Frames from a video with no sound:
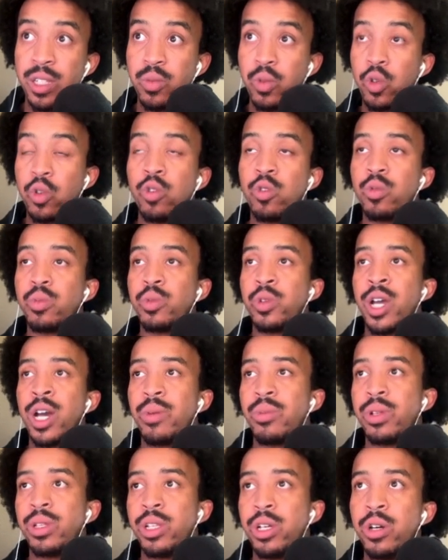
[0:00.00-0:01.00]
group down
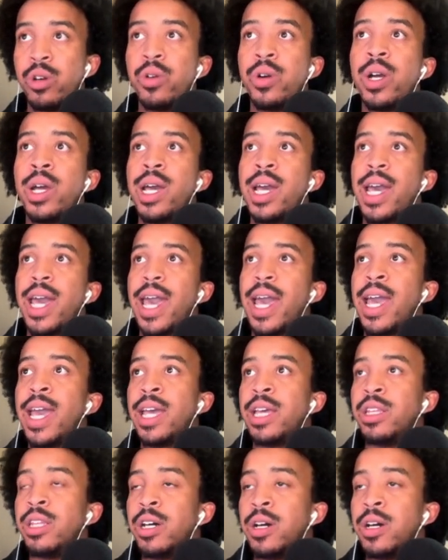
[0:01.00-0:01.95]
below and